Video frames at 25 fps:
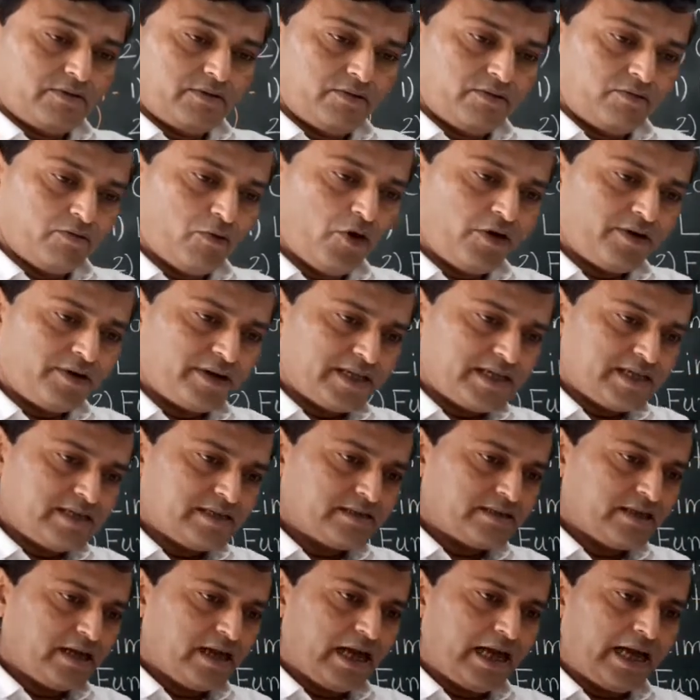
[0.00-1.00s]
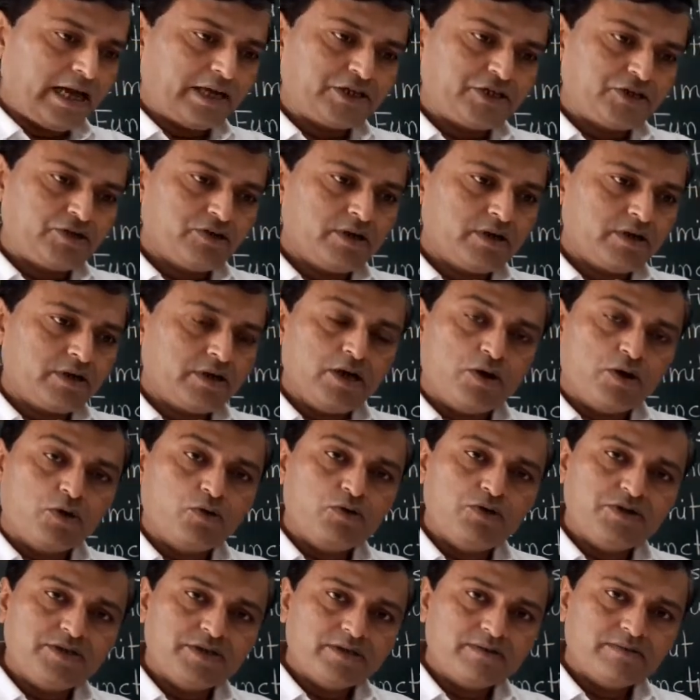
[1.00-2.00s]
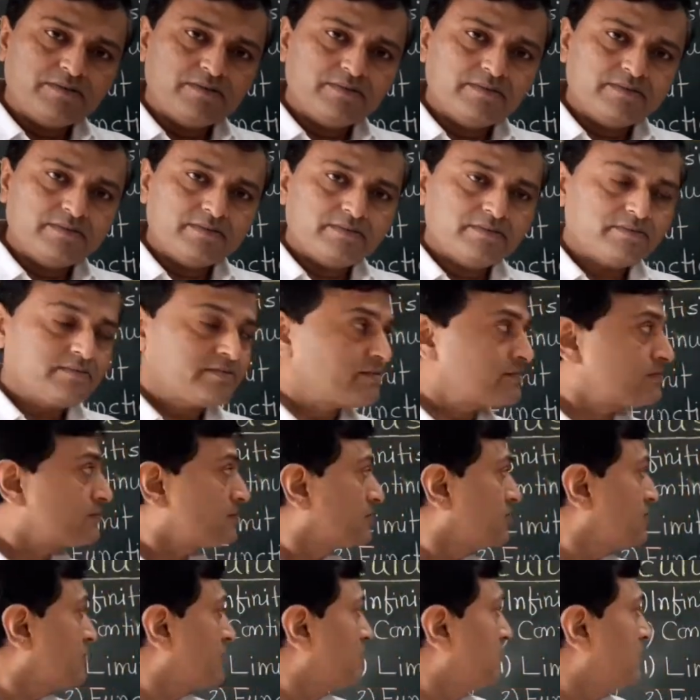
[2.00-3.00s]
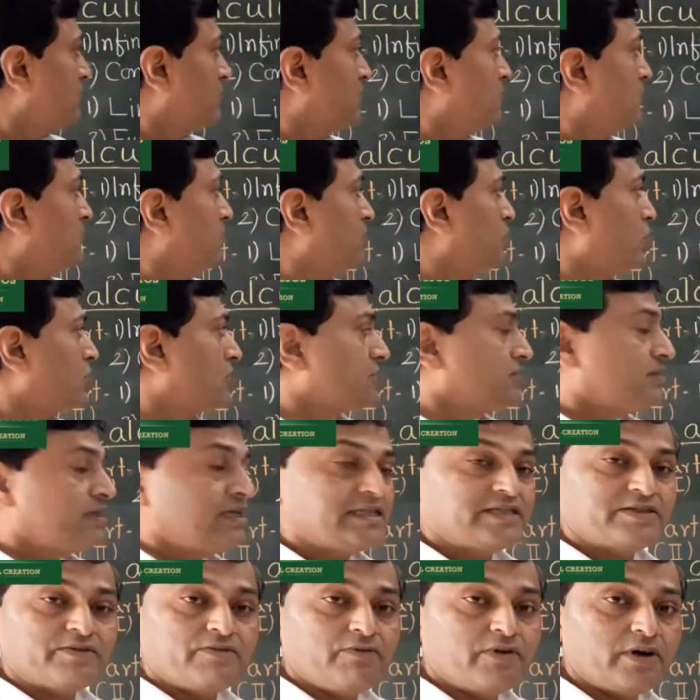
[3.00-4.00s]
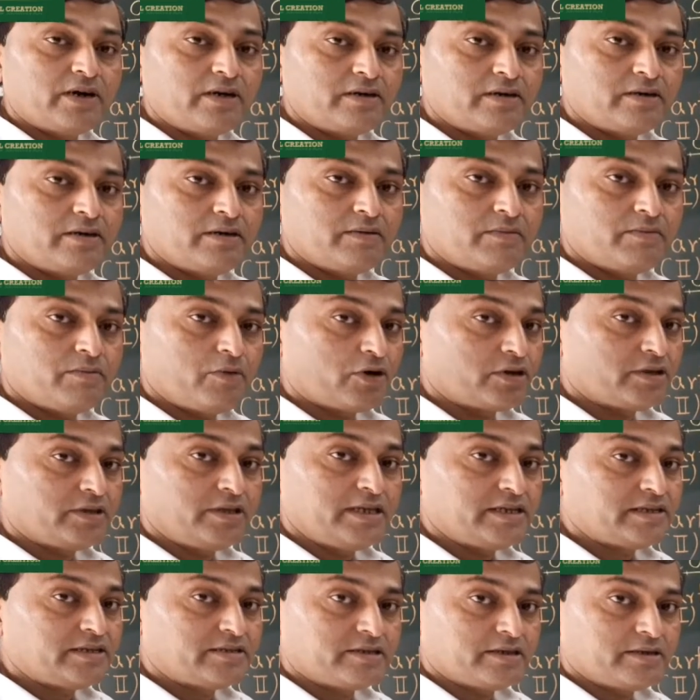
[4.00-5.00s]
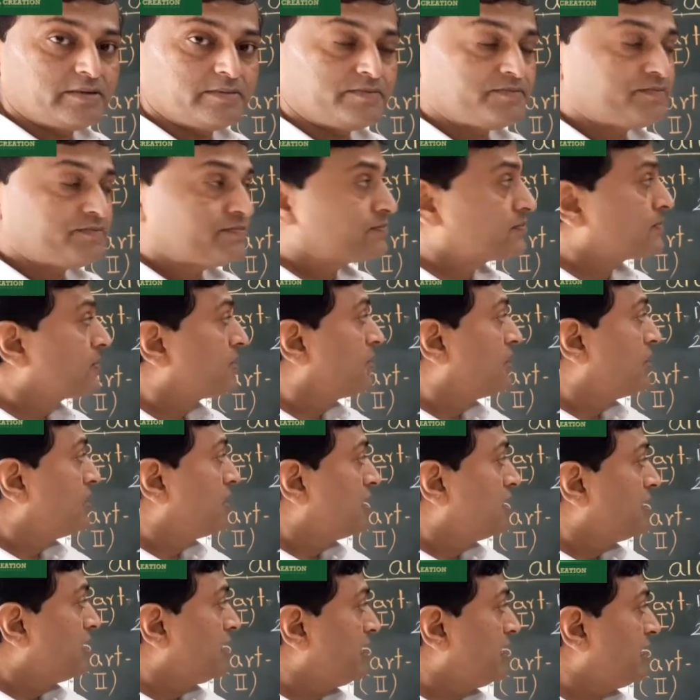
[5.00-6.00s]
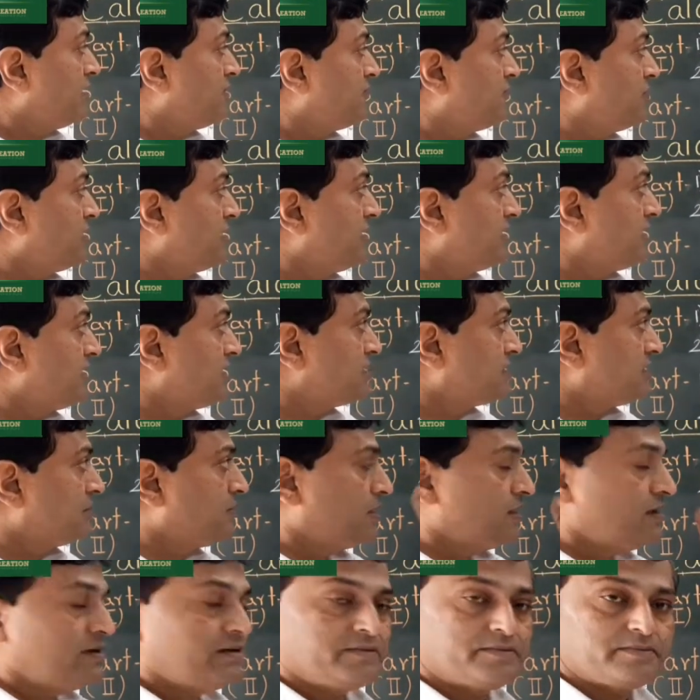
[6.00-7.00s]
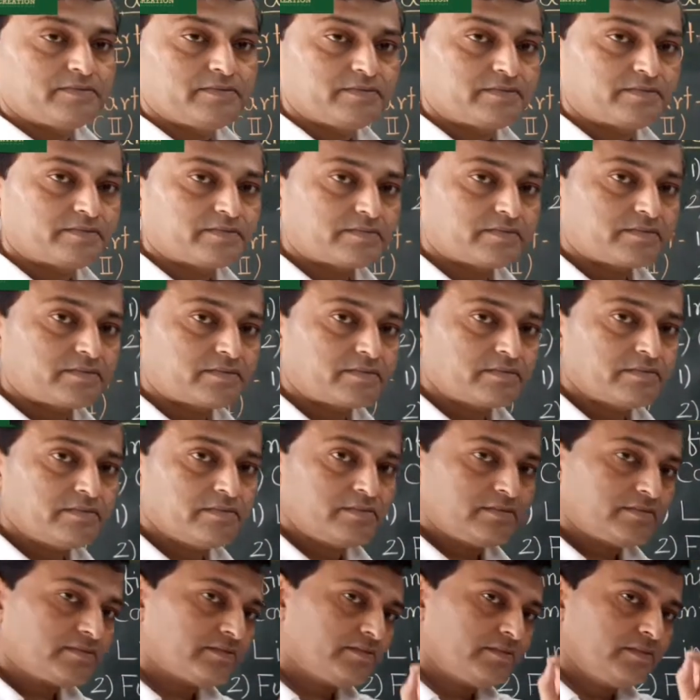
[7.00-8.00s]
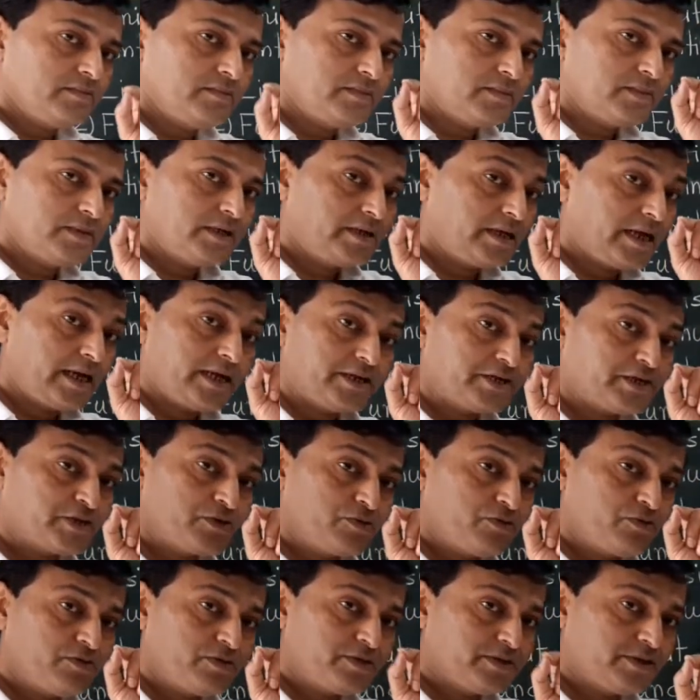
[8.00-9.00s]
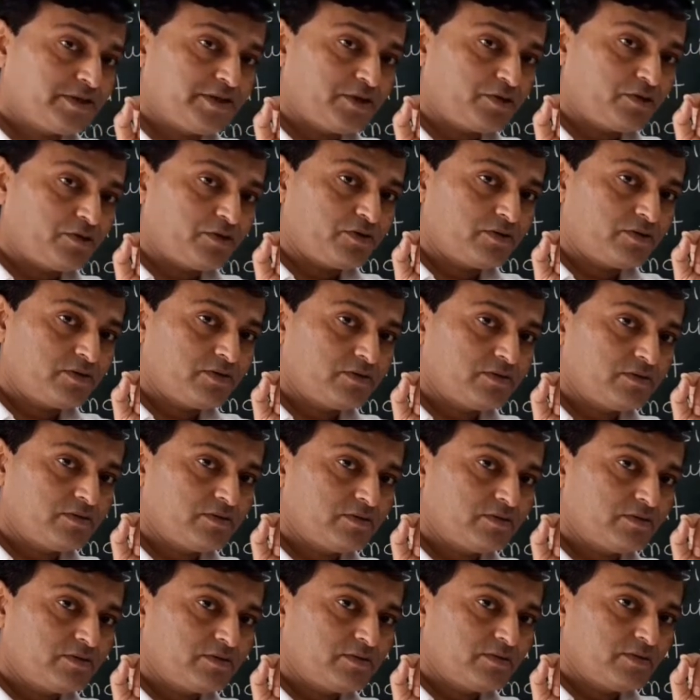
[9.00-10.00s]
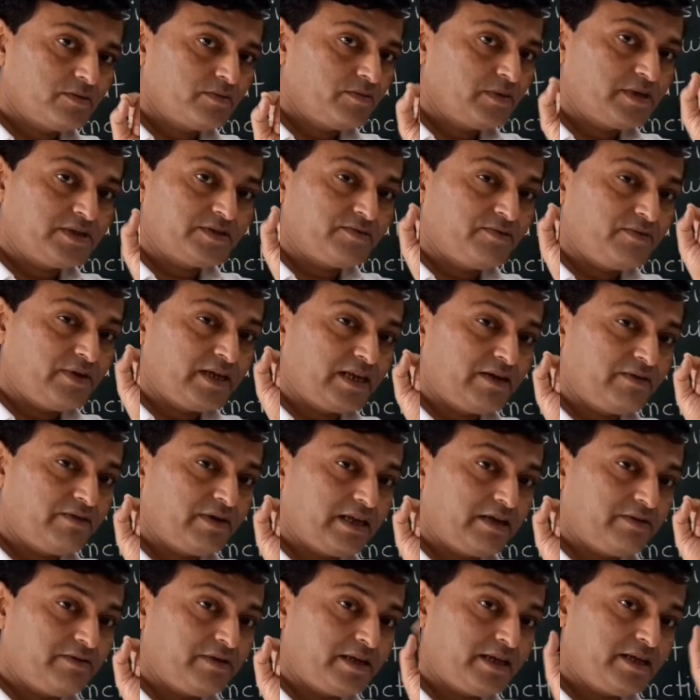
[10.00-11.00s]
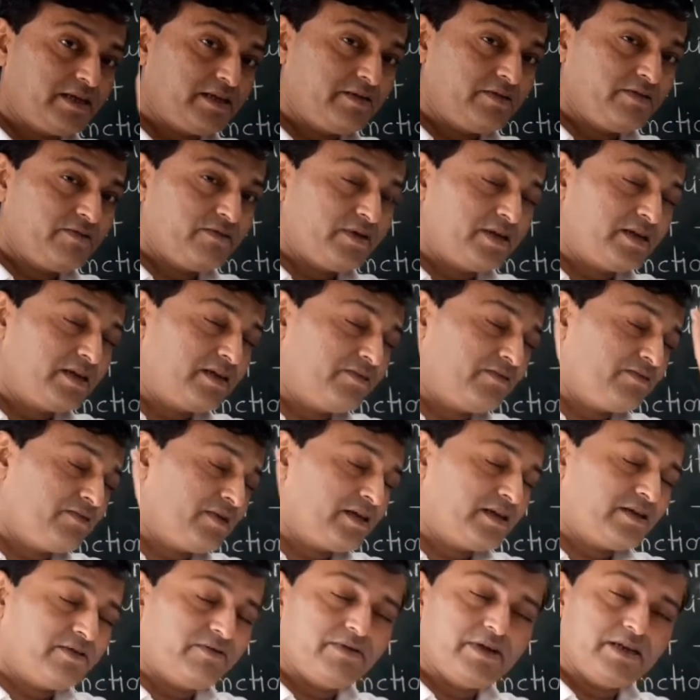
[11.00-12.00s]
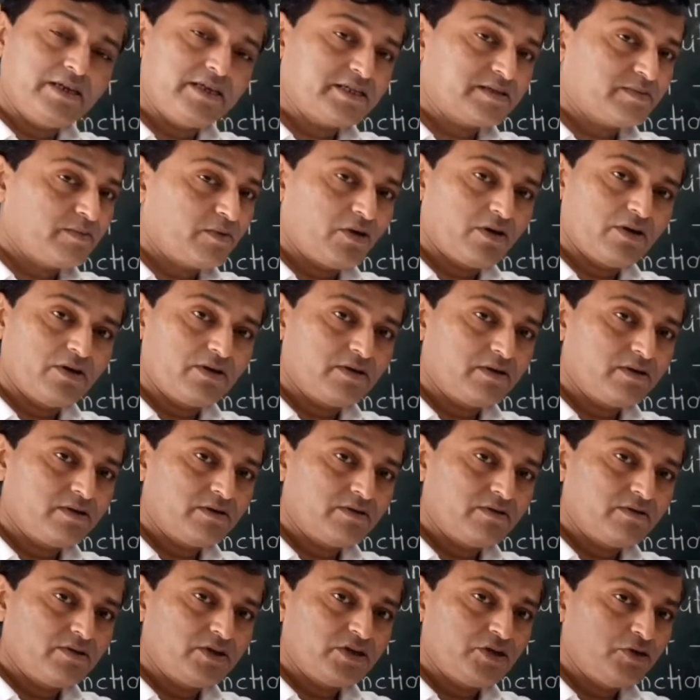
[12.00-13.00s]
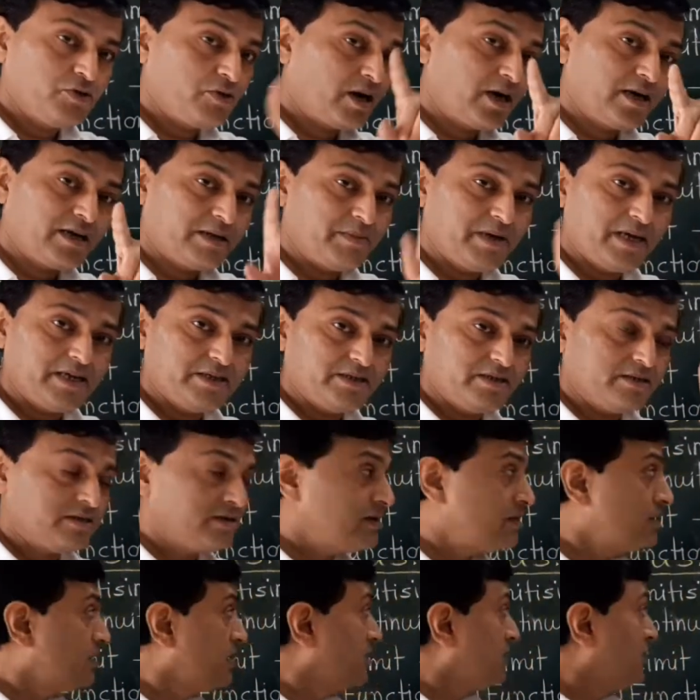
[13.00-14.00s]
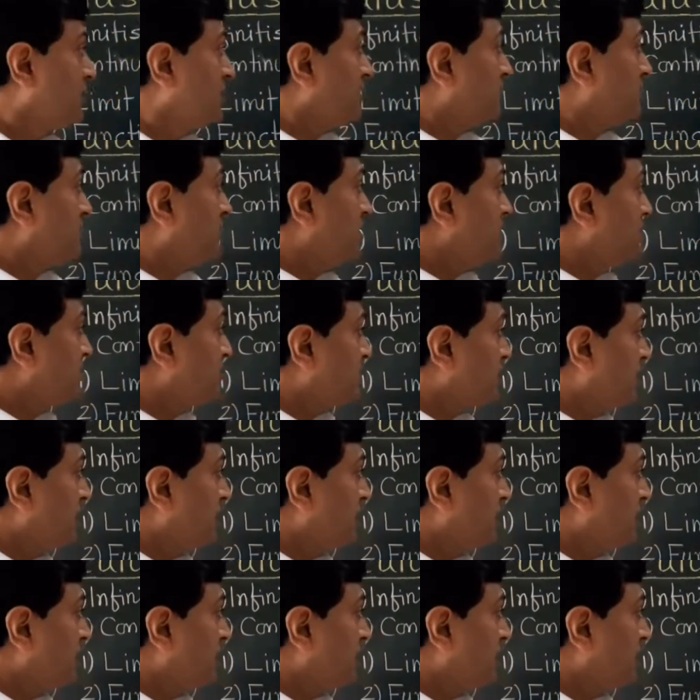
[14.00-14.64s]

what is the actual conclusion for this word, for this term? Infinitesimal tends to 0, means very small, you can't imagine. This